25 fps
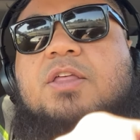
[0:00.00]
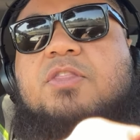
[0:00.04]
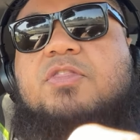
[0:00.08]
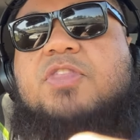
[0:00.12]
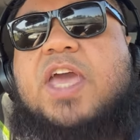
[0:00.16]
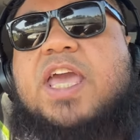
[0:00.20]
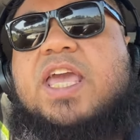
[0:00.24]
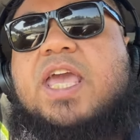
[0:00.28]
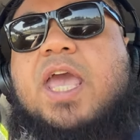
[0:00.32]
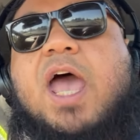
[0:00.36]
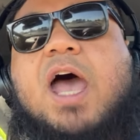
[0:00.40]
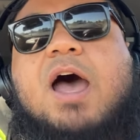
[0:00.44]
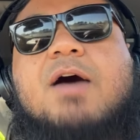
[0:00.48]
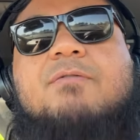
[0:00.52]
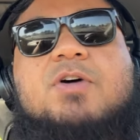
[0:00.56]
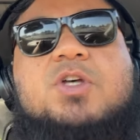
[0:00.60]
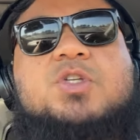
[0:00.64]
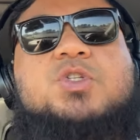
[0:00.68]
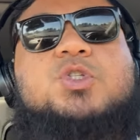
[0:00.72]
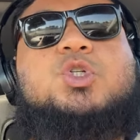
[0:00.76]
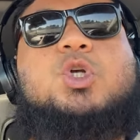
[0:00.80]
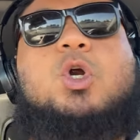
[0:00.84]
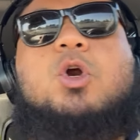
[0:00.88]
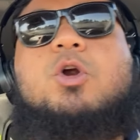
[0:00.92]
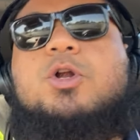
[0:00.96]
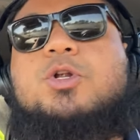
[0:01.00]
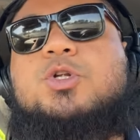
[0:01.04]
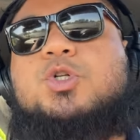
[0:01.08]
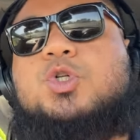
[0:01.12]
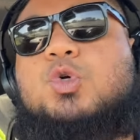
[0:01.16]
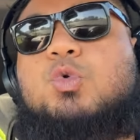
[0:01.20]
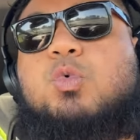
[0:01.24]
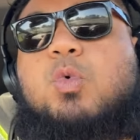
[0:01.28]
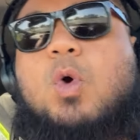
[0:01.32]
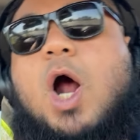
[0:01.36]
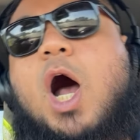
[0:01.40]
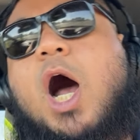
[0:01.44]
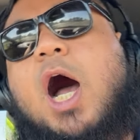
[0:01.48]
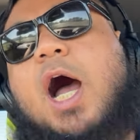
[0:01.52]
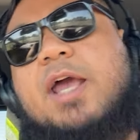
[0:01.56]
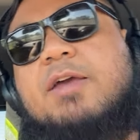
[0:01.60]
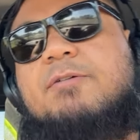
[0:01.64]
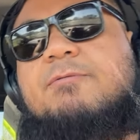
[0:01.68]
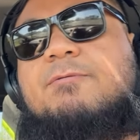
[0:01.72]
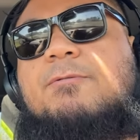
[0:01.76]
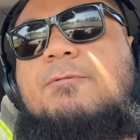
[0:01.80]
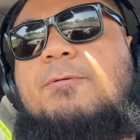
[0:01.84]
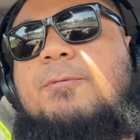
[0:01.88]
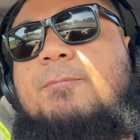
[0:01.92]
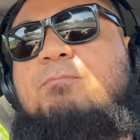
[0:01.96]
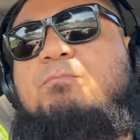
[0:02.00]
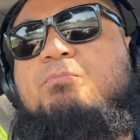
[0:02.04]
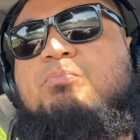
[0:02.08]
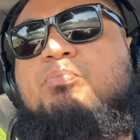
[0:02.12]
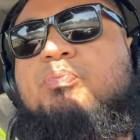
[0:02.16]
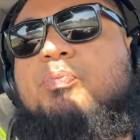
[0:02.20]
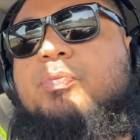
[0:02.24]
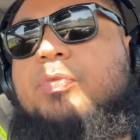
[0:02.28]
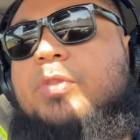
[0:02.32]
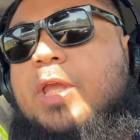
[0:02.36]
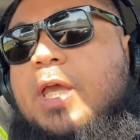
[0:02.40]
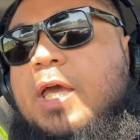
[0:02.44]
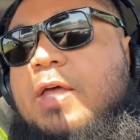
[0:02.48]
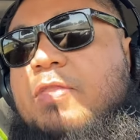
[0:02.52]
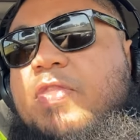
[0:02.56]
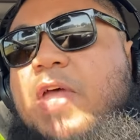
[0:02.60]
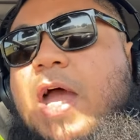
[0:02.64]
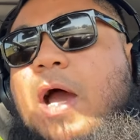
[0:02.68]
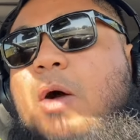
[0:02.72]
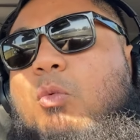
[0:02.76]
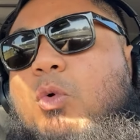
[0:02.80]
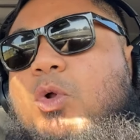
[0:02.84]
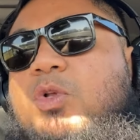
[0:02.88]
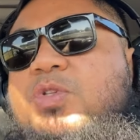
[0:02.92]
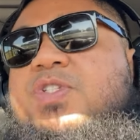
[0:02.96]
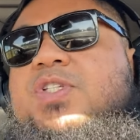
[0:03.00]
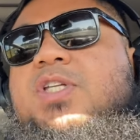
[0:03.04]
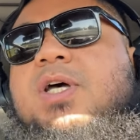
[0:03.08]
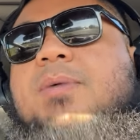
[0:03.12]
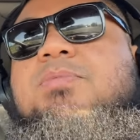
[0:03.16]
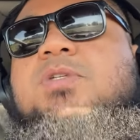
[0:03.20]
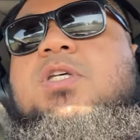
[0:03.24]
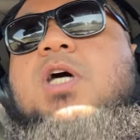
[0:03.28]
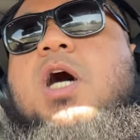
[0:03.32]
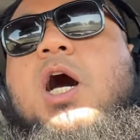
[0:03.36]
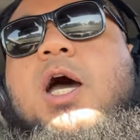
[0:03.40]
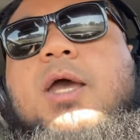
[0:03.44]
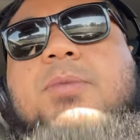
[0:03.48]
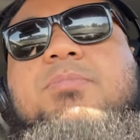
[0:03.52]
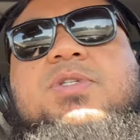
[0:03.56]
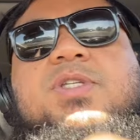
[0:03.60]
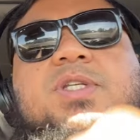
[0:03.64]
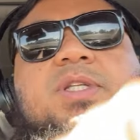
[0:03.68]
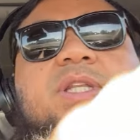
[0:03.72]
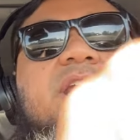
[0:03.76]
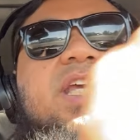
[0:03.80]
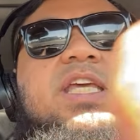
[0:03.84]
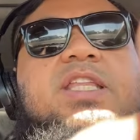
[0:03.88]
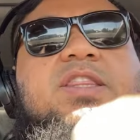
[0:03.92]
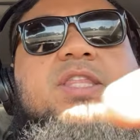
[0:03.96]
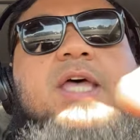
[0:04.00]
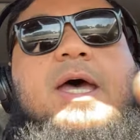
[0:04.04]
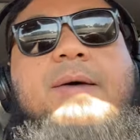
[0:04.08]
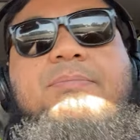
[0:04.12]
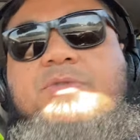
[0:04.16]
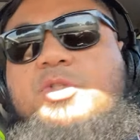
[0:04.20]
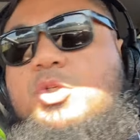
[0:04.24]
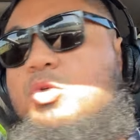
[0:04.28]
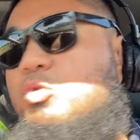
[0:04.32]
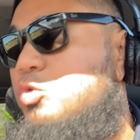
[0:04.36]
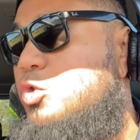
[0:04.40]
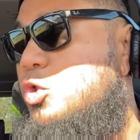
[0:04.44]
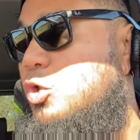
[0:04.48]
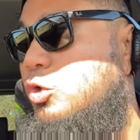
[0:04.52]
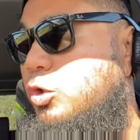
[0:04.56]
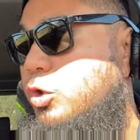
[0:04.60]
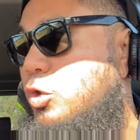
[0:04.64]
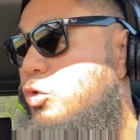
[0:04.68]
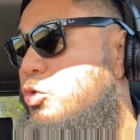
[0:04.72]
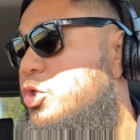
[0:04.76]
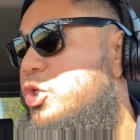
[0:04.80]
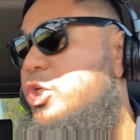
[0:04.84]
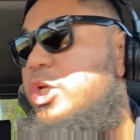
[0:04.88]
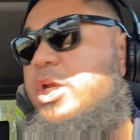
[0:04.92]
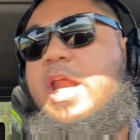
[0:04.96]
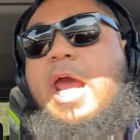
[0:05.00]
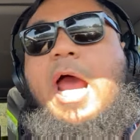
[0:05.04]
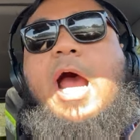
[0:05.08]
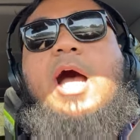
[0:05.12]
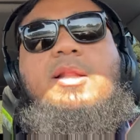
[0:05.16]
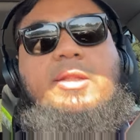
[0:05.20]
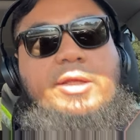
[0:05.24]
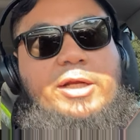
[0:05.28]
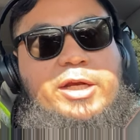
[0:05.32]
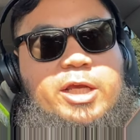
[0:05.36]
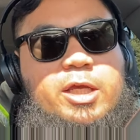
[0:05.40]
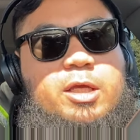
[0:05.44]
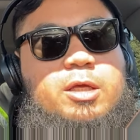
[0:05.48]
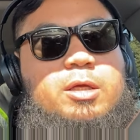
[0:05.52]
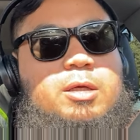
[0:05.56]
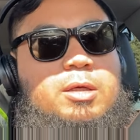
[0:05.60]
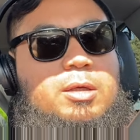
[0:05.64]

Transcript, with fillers: they have a certain drive that will sometimes lead them to delusionality.